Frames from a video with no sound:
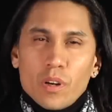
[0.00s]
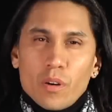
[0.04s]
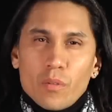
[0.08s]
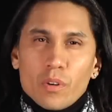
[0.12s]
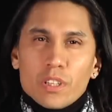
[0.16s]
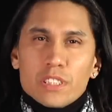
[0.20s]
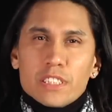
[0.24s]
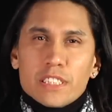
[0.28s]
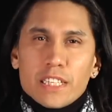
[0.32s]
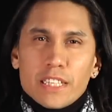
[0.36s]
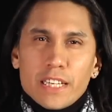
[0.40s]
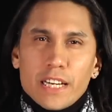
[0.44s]
I
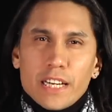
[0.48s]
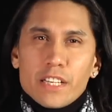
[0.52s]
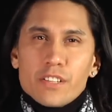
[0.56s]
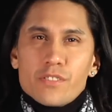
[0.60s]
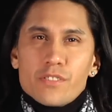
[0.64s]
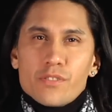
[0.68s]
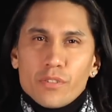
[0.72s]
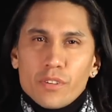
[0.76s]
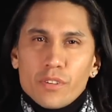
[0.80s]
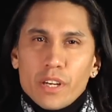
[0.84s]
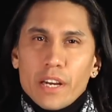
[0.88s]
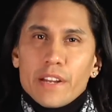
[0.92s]
want to say
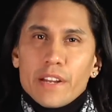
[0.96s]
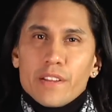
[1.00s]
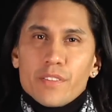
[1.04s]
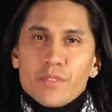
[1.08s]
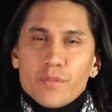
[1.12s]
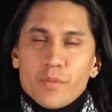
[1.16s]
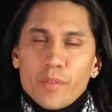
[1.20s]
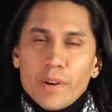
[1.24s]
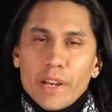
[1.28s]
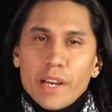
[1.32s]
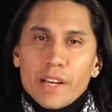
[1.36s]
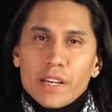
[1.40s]
92,
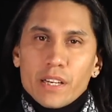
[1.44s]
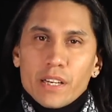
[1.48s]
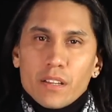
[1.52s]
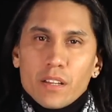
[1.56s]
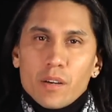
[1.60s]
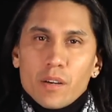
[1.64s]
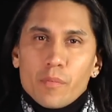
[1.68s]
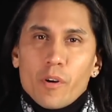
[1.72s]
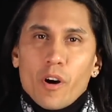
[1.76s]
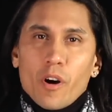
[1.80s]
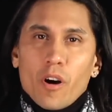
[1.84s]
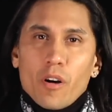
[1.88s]
93, at a
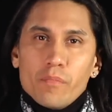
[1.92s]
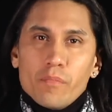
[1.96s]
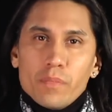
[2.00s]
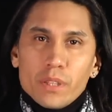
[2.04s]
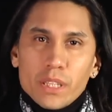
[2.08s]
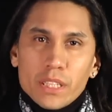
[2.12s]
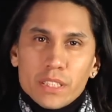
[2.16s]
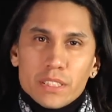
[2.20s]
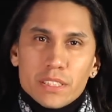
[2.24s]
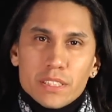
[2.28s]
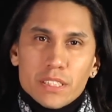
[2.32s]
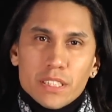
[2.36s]
club called
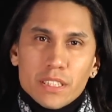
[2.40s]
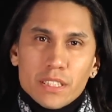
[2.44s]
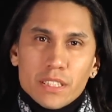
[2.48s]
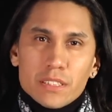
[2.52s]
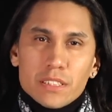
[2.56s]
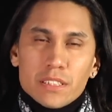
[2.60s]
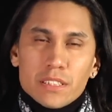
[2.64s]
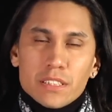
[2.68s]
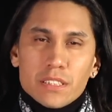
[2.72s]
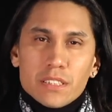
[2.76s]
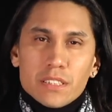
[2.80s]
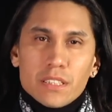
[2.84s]

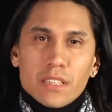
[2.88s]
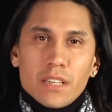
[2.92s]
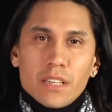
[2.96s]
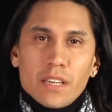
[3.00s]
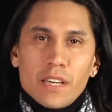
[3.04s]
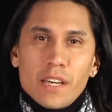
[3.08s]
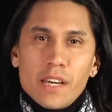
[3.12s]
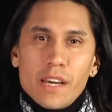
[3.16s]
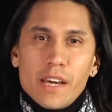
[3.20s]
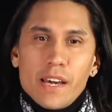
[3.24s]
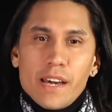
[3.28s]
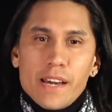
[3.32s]
Ballistics.
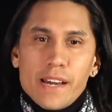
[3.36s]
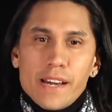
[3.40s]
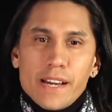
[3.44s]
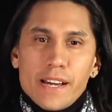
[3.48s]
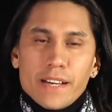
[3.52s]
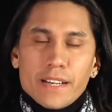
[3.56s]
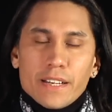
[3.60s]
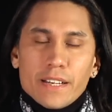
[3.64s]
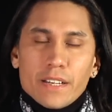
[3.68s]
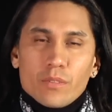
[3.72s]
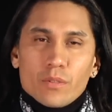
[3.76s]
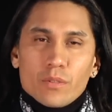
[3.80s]

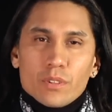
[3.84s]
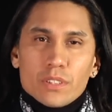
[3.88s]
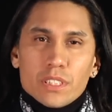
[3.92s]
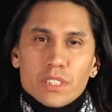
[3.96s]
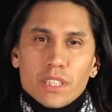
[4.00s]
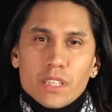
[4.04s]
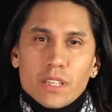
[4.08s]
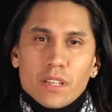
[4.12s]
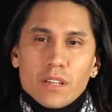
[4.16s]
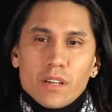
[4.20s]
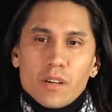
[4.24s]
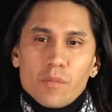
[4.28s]
And it was
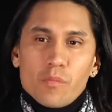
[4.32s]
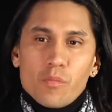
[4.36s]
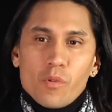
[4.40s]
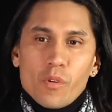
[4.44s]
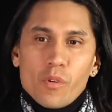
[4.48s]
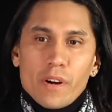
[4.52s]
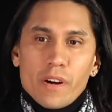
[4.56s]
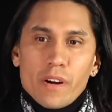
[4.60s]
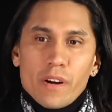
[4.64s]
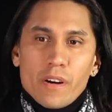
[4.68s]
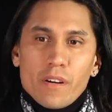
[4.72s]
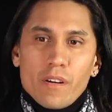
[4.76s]
a club
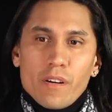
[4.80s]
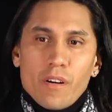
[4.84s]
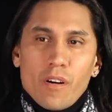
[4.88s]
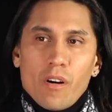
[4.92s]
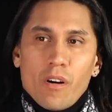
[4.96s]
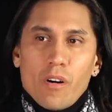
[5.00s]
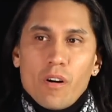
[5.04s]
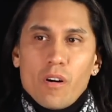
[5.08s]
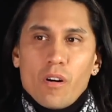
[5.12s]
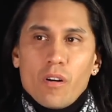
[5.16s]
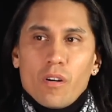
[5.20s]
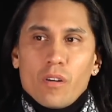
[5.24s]
where
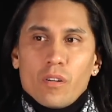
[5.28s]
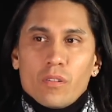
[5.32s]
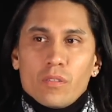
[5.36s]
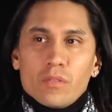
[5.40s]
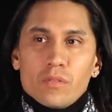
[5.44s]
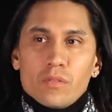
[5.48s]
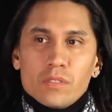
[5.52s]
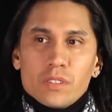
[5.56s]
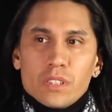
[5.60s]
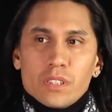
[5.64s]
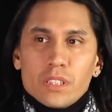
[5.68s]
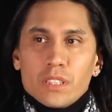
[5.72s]
all
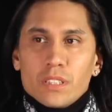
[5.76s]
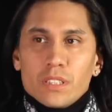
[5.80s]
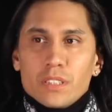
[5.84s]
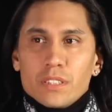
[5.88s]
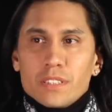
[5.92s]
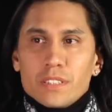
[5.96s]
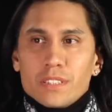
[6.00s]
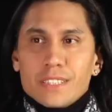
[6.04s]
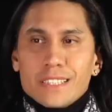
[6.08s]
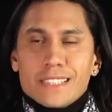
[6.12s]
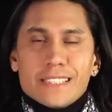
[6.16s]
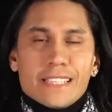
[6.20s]

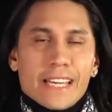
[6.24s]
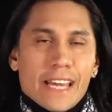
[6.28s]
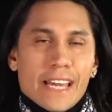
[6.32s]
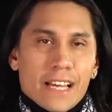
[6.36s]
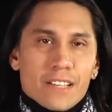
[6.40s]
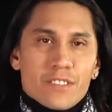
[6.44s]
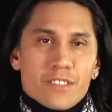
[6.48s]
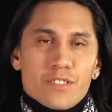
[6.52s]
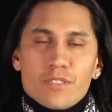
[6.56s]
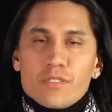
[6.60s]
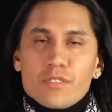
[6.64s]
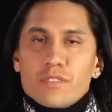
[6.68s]
the
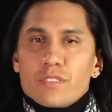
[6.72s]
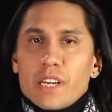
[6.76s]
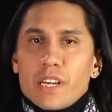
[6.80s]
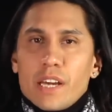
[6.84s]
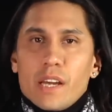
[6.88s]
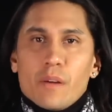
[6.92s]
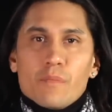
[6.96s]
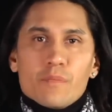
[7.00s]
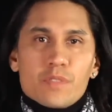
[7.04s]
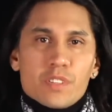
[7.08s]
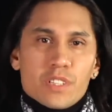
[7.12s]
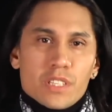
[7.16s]
dancers,
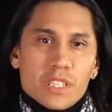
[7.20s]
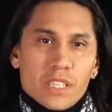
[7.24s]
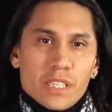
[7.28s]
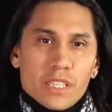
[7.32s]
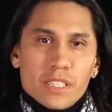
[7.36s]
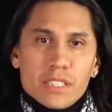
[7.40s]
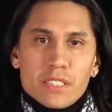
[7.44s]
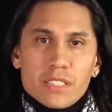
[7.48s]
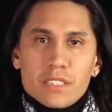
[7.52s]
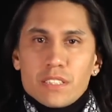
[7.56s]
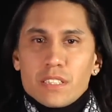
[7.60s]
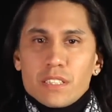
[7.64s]

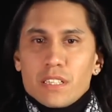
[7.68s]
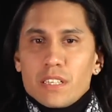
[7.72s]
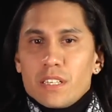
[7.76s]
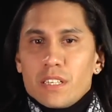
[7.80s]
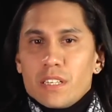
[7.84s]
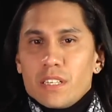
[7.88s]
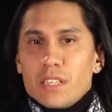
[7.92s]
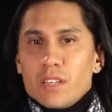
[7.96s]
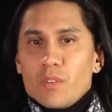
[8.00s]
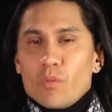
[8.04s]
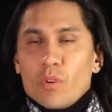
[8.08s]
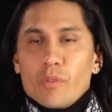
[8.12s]
MCs,
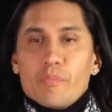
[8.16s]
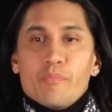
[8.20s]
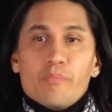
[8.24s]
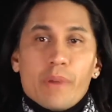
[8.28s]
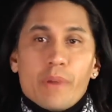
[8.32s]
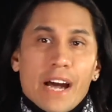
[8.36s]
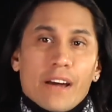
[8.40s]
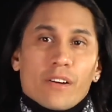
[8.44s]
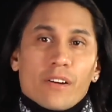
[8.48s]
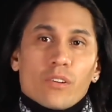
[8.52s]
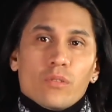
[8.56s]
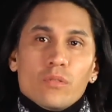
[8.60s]
would
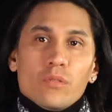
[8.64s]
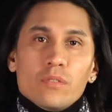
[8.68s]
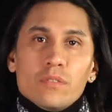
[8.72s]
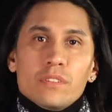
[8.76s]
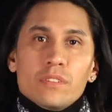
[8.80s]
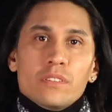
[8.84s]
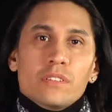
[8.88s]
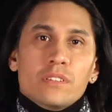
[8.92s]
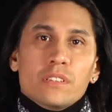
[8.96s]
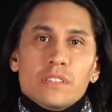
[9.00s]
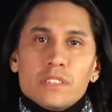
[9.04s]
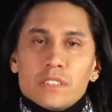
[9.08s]
battle
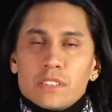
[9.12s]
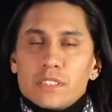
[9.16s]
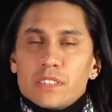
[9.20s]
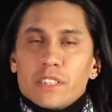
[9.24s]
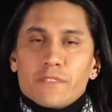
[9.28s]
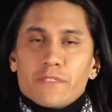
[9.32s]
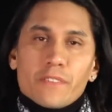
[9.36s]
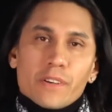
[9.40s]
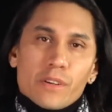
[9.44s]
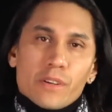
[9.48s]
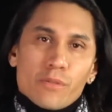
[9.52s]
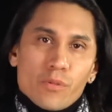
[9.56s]

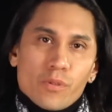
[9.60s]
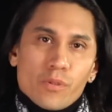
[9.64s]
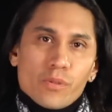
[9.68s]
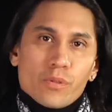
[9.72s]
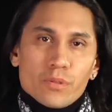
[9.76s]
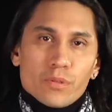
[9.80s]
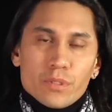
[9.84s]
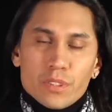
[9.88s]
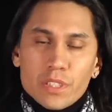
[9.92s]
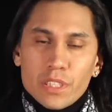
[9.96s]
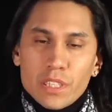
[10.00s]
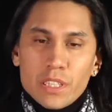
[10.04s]
different
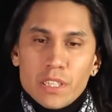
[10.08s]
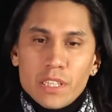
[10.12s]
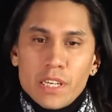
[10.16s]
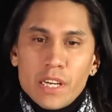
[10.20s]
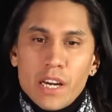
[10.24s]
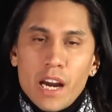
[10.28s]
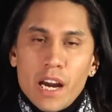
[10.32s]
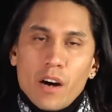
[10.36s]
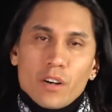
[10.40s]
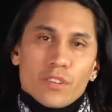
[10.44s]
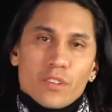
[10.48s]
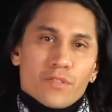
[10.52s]
crews.
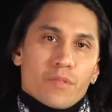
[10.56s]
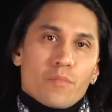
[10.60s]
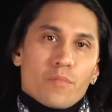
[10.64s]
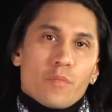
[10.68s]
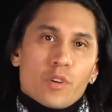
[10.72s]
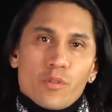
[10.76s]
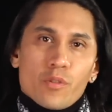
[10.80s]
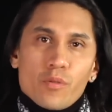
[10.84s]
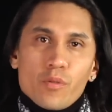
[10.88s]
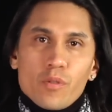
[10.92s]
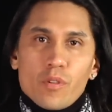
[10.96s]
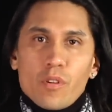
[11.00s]
I was from
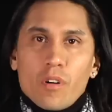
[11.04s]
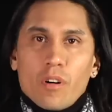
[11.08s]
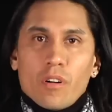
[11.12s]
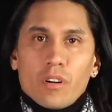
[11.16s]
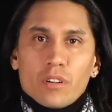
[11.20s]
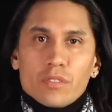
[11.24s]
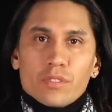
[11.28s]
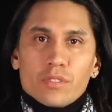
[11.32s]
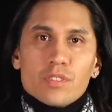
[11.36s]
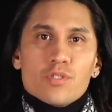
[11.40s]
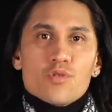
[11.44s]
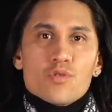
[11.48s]
a crew
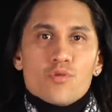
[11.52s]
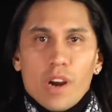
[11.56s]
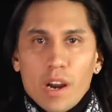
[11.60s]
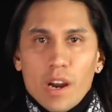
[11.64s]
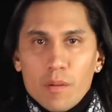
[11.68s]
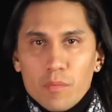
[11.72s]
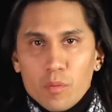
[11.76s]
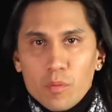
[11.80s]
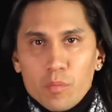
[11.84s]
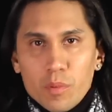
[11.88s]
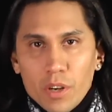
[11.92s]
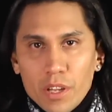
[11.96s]
called
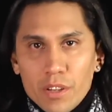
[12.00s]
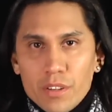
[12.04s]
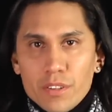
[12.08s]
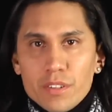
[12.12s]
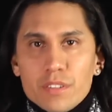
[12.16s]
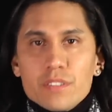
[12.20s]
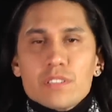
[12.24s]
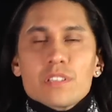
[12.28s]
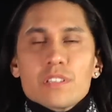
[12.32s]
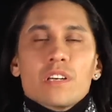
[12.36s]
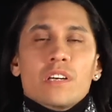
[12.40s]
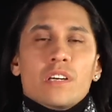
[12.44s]
Tribal
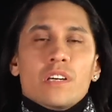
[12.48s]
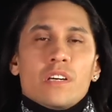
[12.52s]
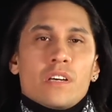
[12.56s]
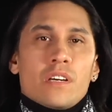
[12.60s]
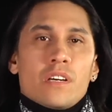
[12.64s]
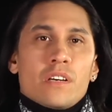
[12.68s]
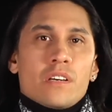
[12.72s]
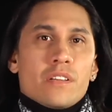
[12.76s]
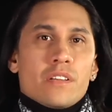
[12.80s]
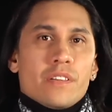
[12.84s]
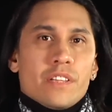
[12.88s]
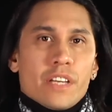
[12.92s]
Brothers.
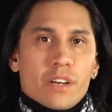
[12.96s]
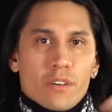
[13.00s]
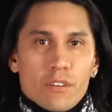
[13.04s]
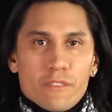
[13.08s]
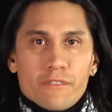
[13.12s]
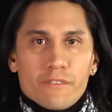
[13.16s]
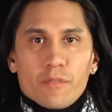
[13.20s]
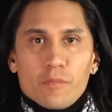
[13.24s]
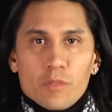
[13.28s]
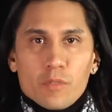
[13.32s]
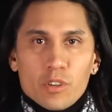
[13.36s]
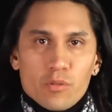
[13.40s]
They were
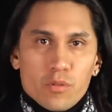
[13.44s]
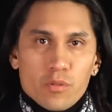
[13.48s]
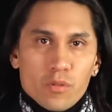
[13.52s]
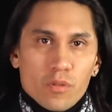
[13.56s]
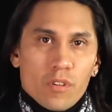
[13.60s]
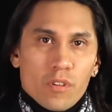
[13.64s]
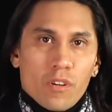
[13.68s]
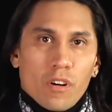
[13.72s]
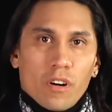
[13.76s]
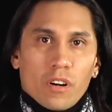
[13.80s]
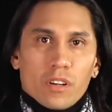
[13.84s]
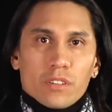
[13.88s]
from a
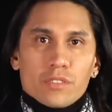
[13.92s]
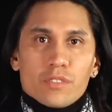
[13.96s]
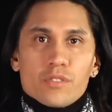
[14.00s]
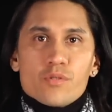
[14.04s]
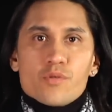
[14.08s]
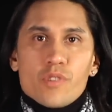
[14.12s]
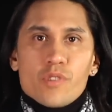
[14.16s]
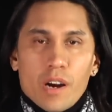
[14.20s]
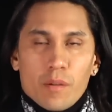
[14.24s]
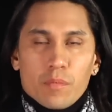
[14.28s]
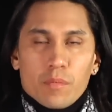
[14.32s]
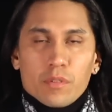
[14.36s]
crew called
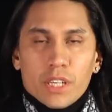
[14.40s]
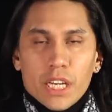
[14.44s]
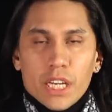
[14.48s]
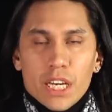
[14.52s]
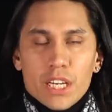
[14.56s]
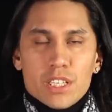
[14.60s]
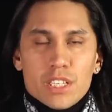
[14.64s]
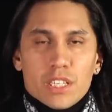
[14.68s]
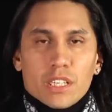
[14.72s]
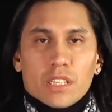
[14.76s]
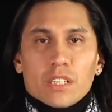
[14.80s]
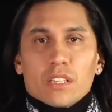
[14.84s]
Tribal
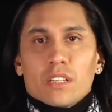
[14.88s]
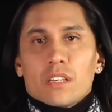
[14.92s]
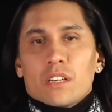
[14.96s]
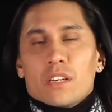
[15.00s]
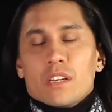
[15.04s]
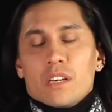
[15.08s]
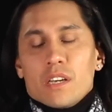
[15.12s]
Nation.